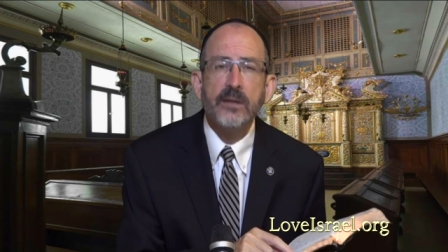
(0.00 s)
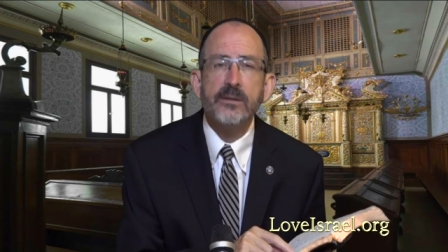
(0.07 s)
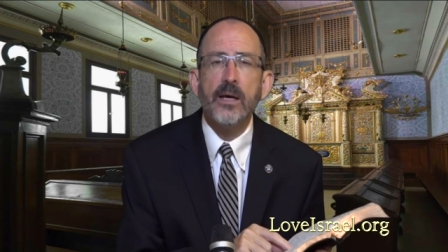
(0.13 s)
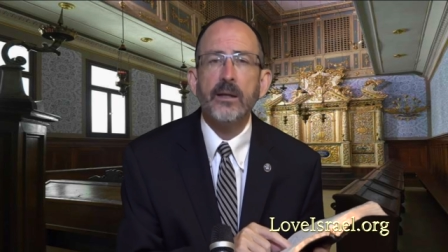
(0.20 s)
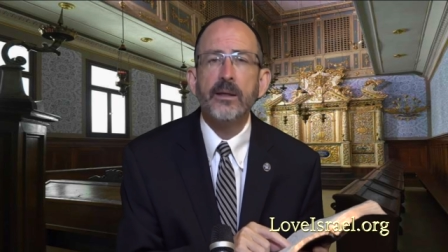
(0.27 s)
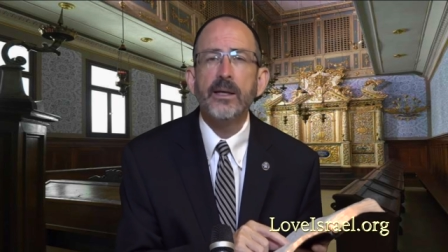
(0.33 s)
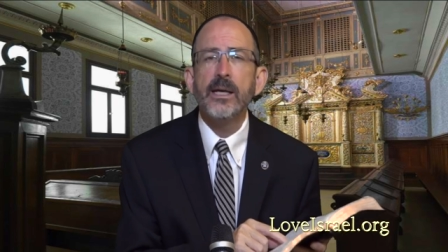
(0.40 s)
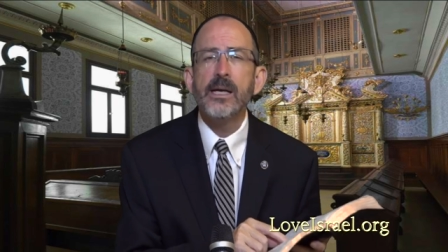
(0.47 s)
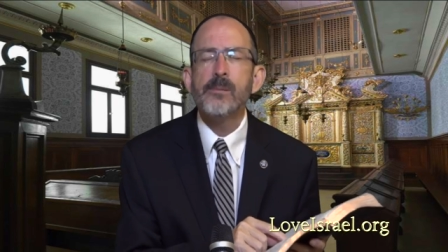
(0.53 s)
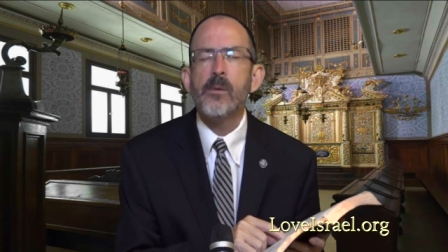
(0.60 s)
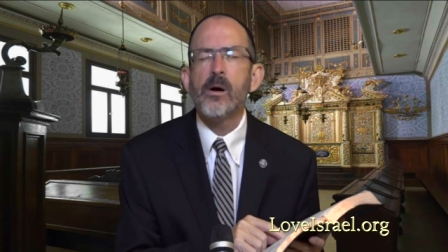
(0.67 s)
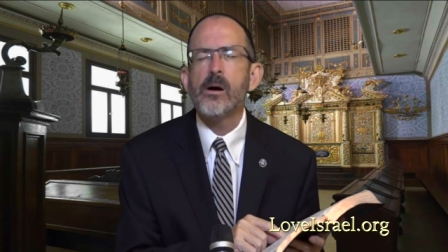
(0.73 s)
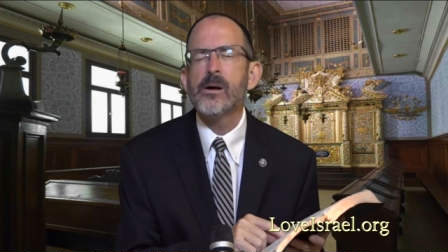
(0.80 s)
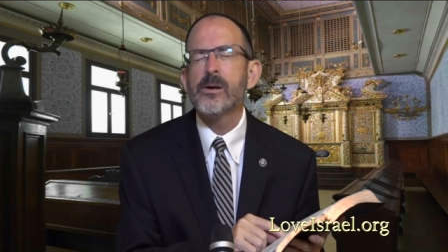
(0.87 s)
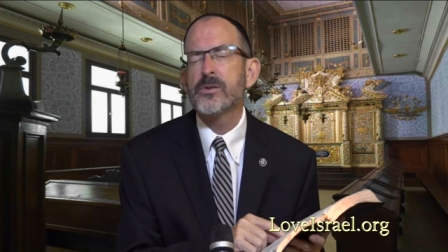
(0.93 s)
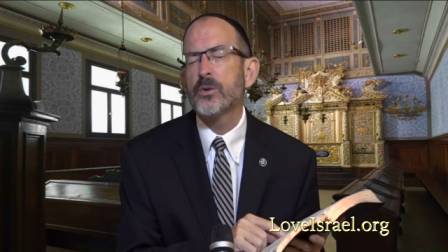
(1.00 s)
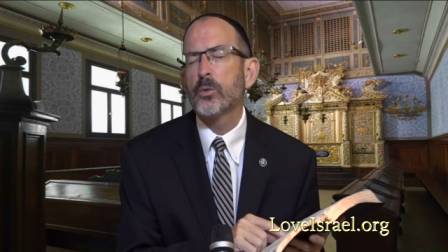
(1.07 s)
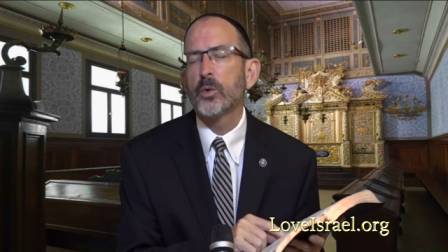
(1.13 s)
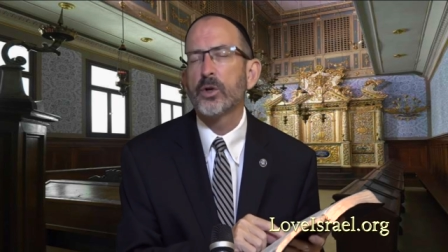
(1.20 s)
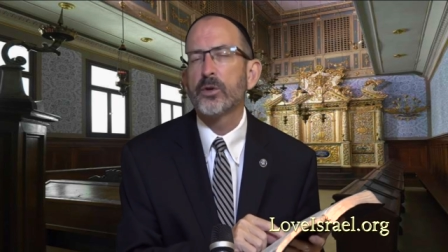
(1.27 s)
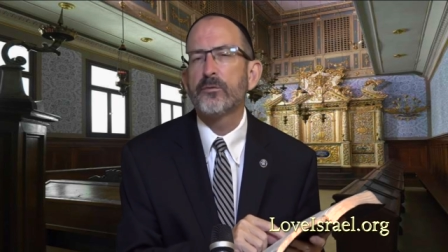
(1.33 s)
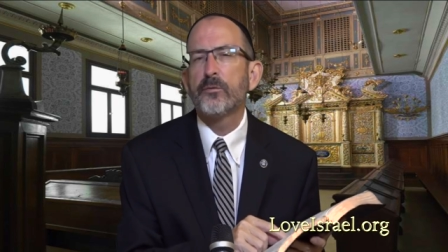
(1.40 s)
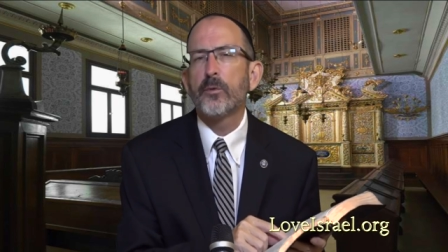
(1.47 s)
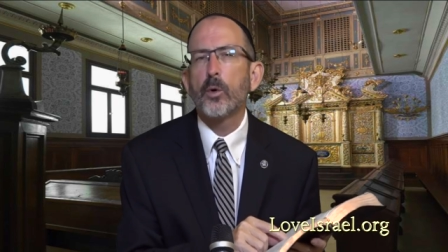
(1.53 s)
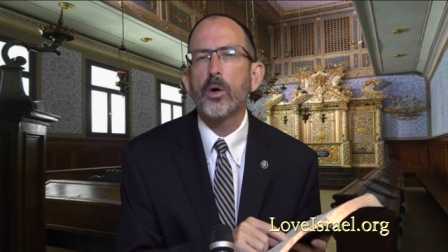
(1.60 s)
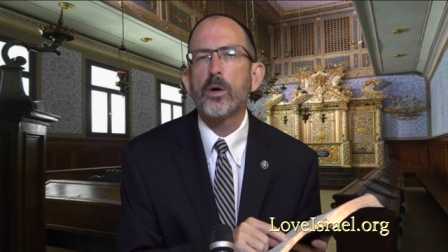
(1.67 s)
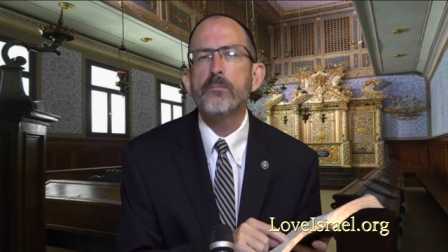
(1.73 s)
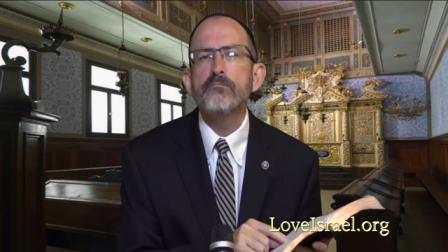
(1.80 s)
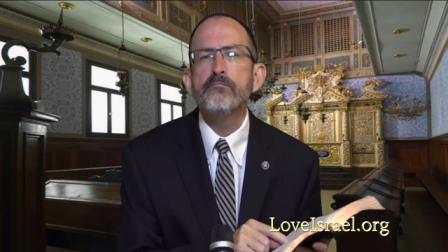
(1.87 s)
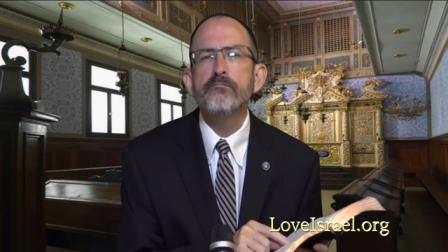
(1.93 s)
Dalim is the word
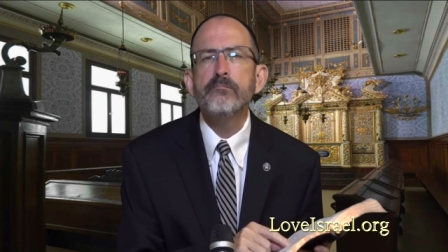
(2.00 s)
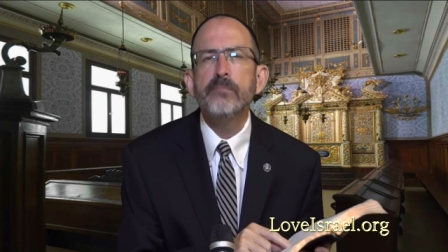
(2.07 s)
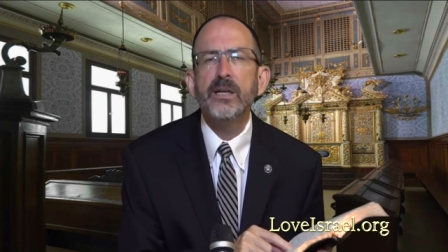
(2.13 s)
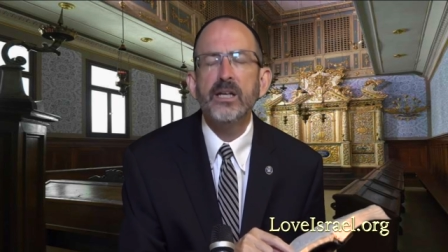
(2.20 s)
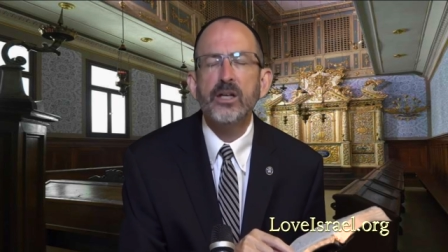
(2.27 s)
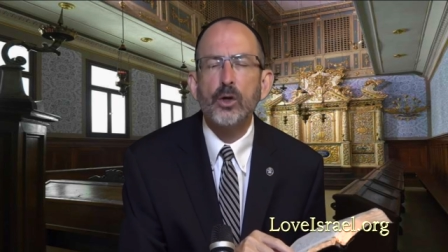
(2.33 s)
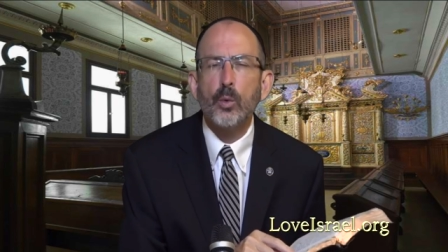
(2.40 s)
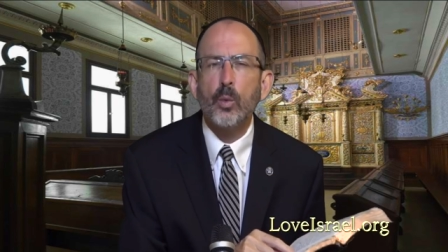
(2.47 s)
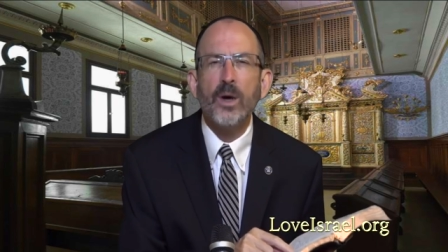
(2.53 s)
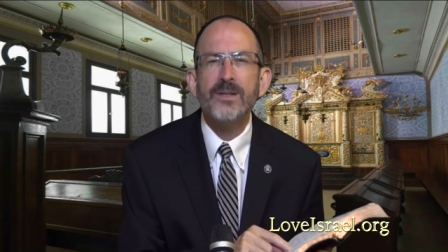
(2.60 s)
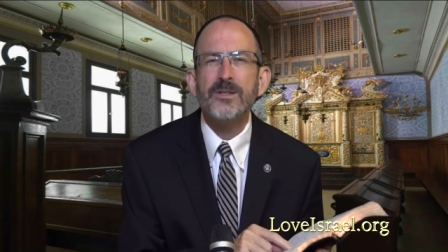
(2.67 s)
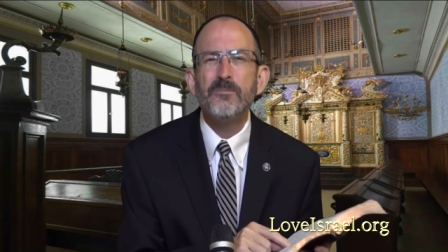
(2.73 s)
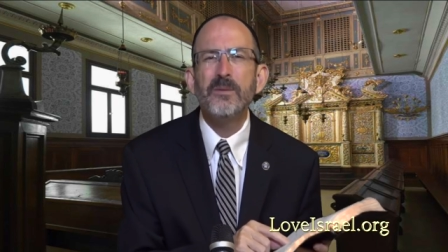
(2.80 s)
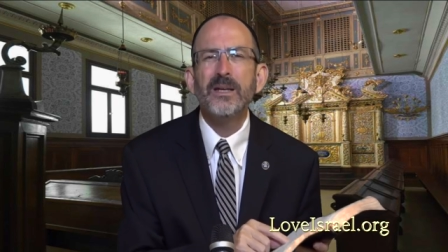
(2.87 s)
for meager ones,